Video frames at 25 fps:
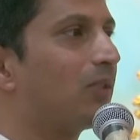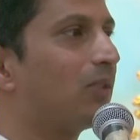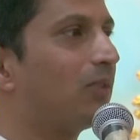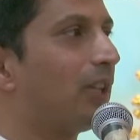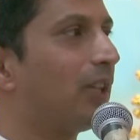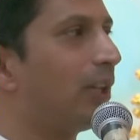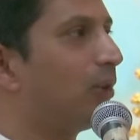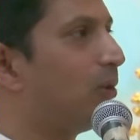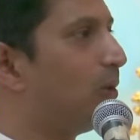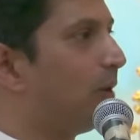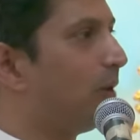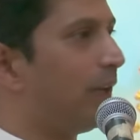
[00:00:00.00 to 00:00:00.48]

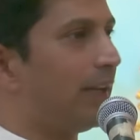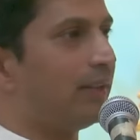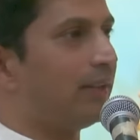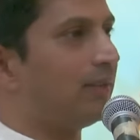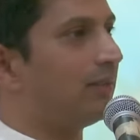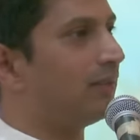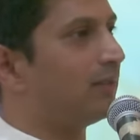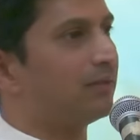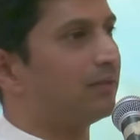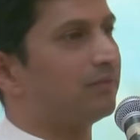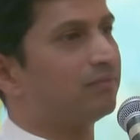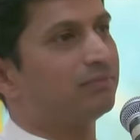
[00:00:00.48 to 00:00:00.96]
So they go
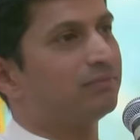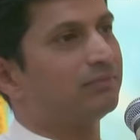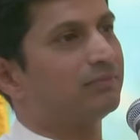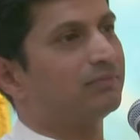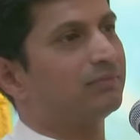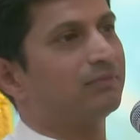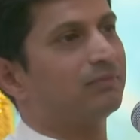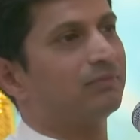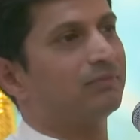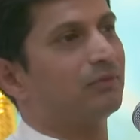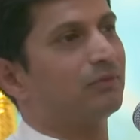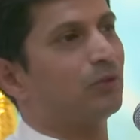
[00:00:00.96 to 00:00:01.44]

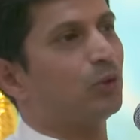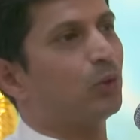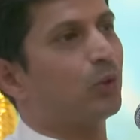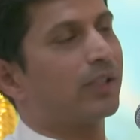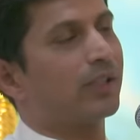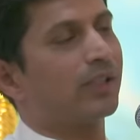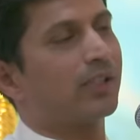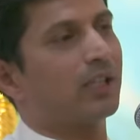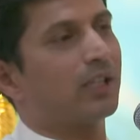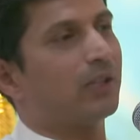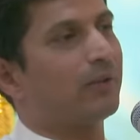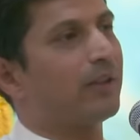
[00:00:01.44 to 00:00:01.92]
and
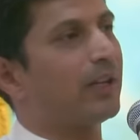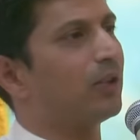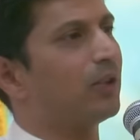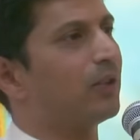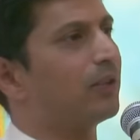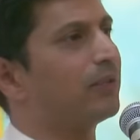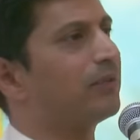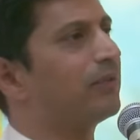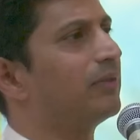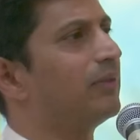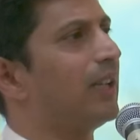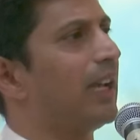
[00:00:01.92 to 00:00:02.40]
do a survey
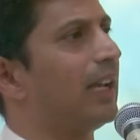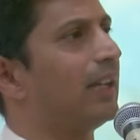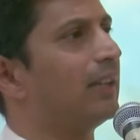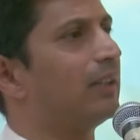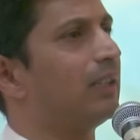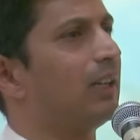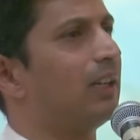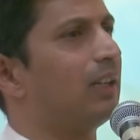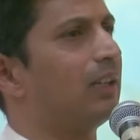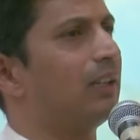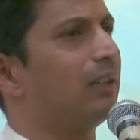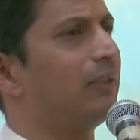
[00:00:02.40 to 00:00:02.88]
of
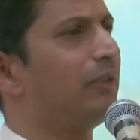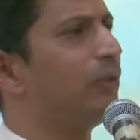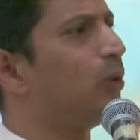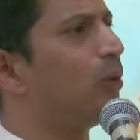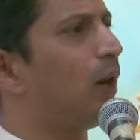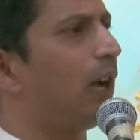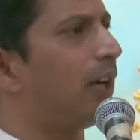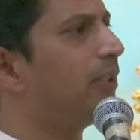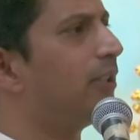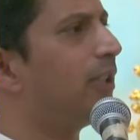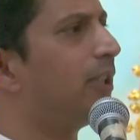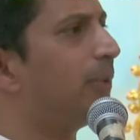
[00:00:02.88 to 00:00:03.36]
a
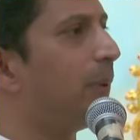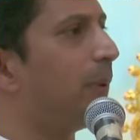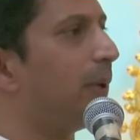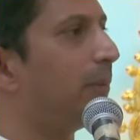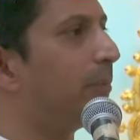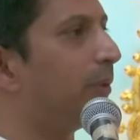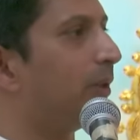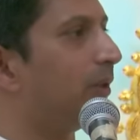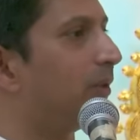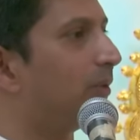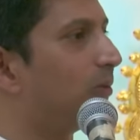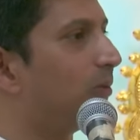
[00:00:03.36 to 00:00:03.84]
few hundred
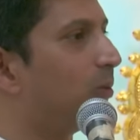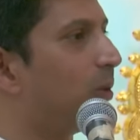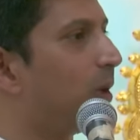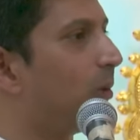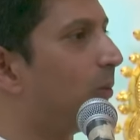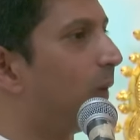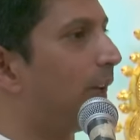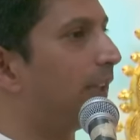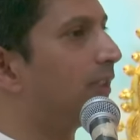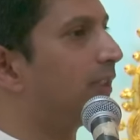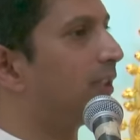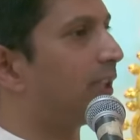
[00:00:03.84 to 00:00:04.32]
people
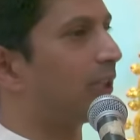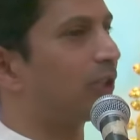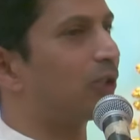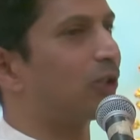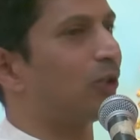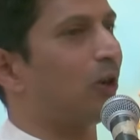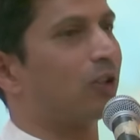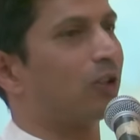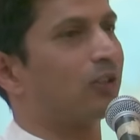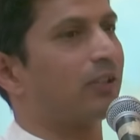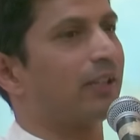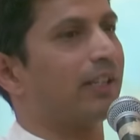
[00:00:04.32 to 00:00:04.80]
who have won
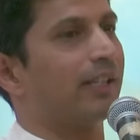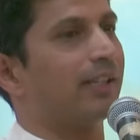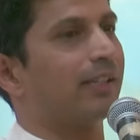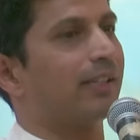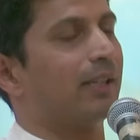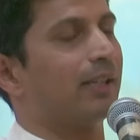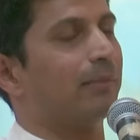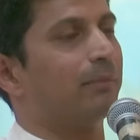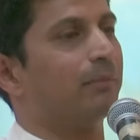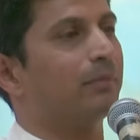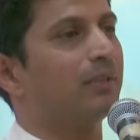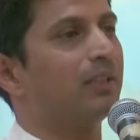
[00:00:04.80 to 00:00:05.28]
such
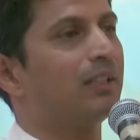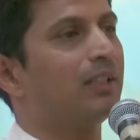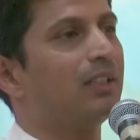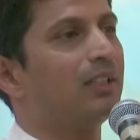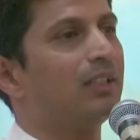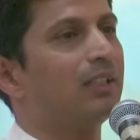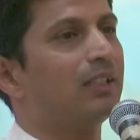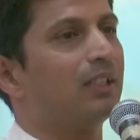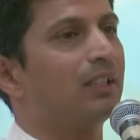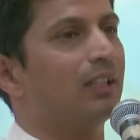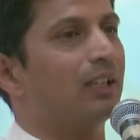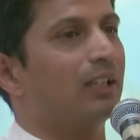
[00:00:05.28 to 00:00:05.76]
lotteries and
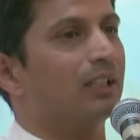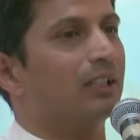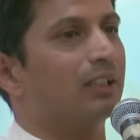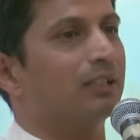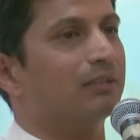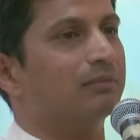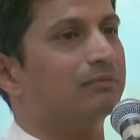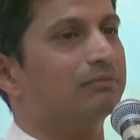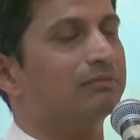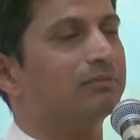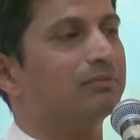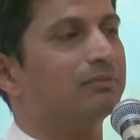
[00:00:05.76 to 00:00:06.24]

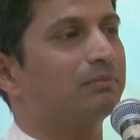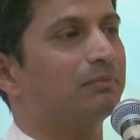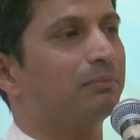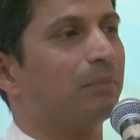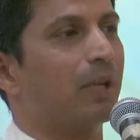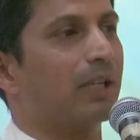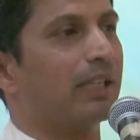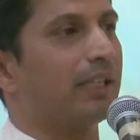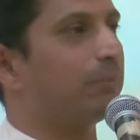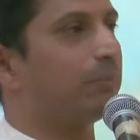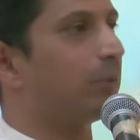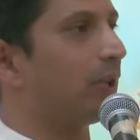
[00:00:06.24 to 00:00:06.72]

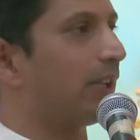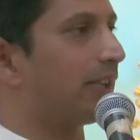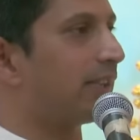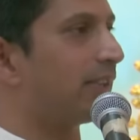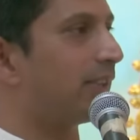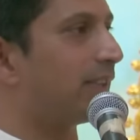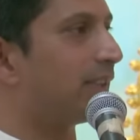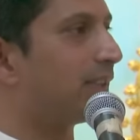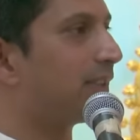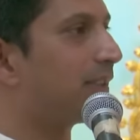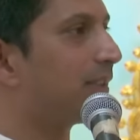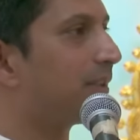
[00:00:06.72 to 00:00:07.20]
money
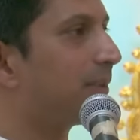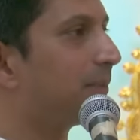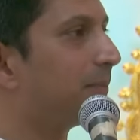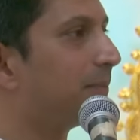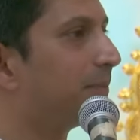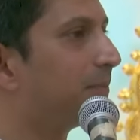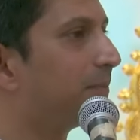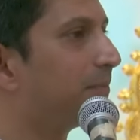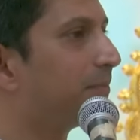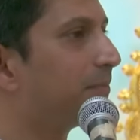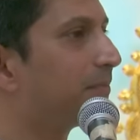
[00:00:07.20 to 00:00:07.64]
prizes.